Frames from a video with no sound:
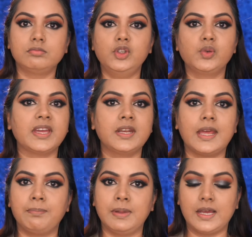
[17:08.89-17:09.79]
You can
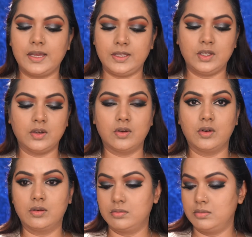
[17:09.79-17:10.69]
apply
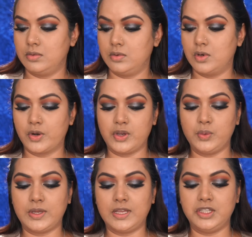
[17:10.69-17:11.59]
or
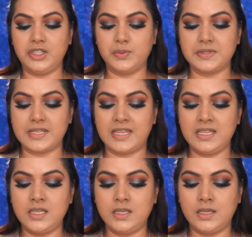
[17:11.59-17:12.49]
you can use
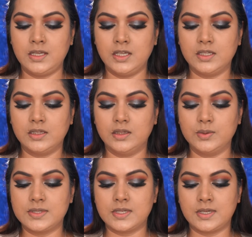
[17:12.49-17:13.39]
any
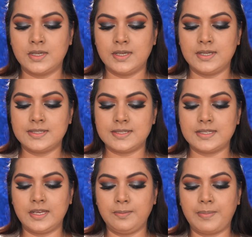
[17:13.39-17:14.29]
loose
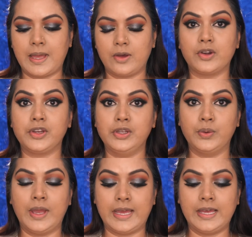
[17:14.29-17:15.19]
setting powder you
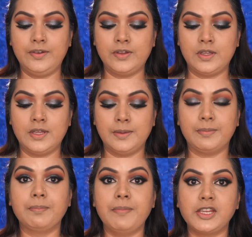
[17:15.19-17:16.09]
have,
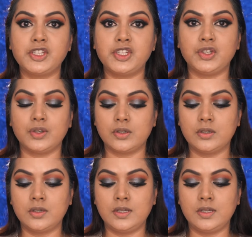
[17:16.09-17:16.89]
but make sure